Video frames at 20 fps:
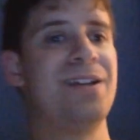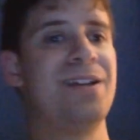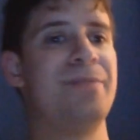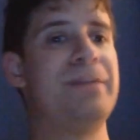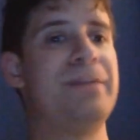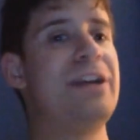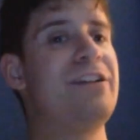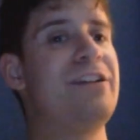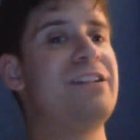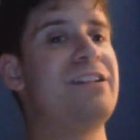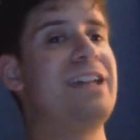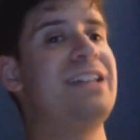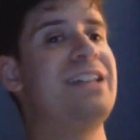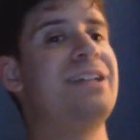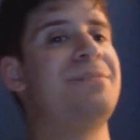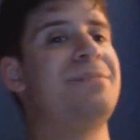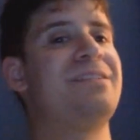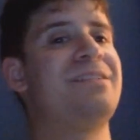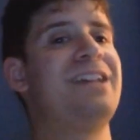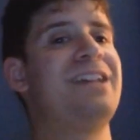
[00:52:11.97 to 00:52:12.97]
Pearce ended
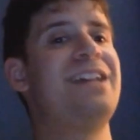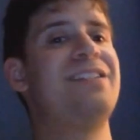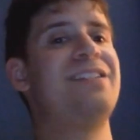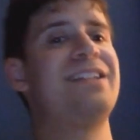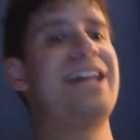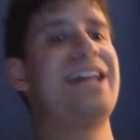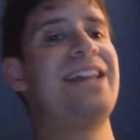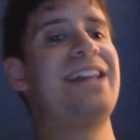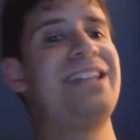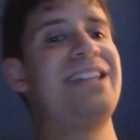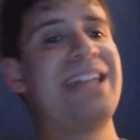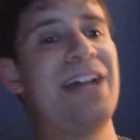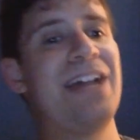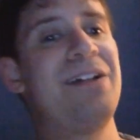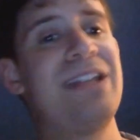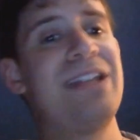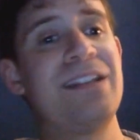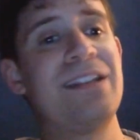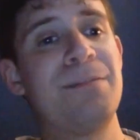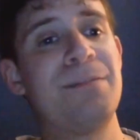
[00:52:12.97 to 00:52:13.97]
up saying to Cathy Kelly
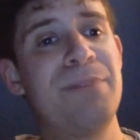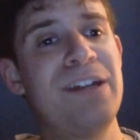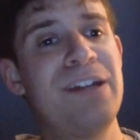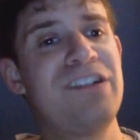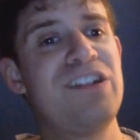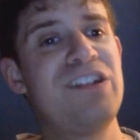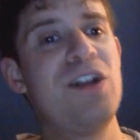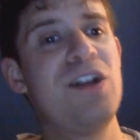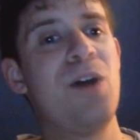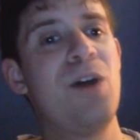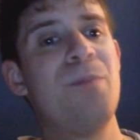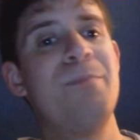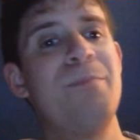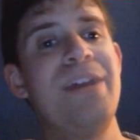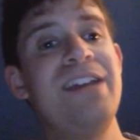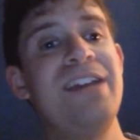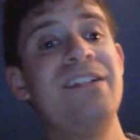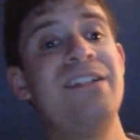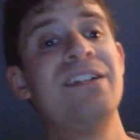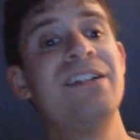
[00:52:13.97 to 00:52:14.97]
that the picks you don't
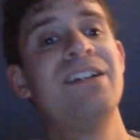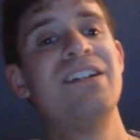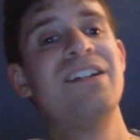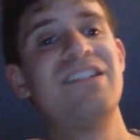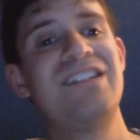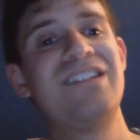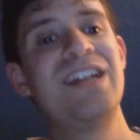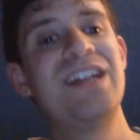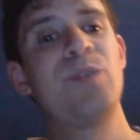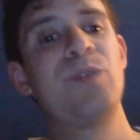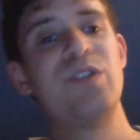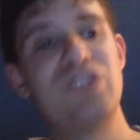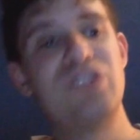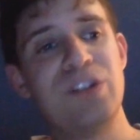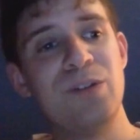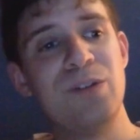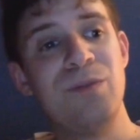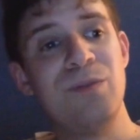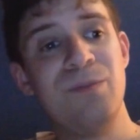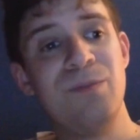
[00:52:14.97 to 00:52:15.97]
make stick with you.